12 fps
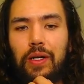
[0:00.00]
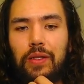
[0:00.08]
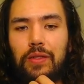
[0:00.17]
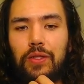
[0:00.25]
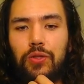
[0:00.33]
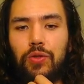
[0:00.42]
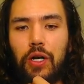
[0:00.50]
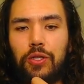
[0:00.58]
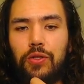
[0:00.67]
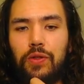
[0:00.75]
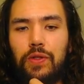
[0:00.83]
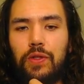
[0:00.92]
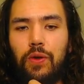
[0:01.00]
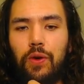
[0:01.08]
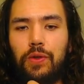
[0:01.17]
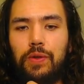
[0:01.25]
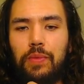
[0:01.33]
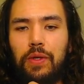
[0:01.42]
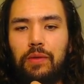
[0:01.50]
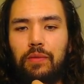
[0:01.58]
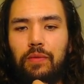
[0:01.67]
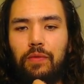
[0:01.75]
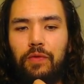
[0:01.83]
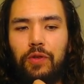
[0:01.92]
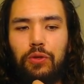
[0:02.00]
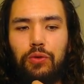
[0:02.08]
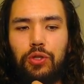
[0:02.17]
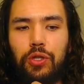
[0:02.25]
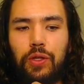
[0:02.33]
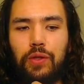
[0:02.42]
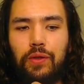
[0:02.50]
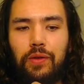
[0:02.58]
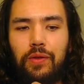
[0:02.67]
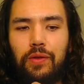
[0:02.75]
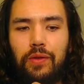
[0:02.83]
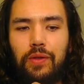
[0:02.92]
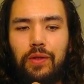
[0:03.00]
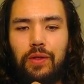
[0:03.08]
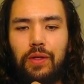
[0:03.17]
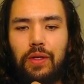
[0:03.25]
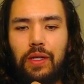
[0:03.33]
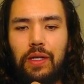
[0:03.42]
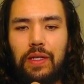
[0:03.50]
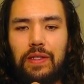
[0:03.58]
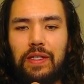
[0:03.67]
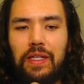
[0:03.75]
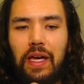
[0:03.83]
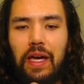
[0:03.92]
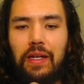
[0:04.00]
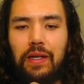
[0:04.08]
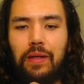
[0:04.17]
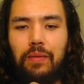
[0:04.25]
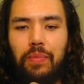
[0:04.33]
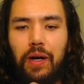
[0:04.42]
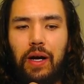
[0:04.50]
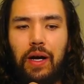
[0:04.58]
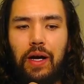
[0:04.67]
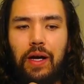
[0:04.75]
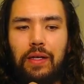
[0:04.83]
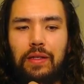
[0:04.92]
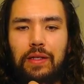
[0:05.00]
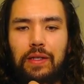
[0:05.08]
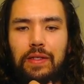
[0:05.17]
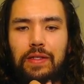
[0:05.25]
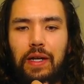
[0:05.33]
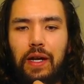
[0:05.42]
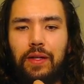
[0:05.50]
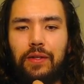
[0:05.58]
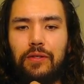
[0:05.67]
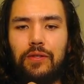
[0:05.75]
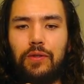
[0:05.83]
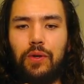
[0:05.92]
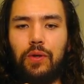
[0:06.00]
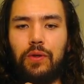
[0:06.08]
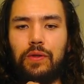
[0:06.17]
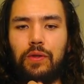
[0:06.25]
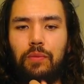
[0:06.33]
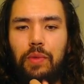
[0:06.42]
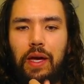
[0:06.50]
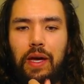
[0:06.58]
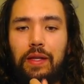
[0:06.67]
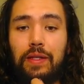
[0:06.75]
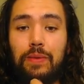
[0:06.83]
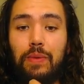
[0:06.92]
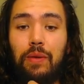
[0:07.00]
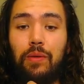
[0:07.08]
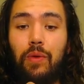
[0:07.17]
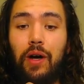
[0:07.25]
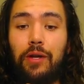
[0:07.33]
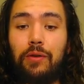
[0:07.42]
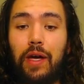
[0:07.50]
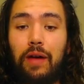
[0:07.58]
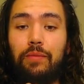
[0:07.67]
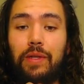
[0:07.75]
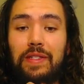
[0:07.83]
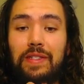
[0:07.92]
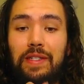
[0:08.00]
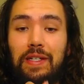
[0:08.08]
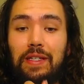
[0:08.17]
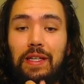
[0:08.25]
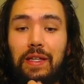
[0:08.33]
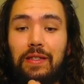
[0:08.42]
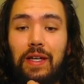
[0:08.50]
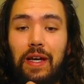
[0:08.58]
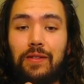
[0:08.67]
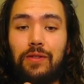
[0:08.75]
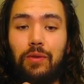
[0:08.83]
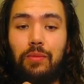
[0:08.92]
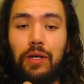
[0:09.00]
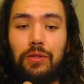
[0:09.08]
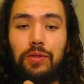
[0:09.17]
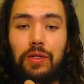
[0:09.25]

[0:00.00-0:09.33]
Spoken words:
Destruction Swordsman Fusion is negated by the Silent Swords. Oh man, that's maybe why you haven't been seeing that deck so much.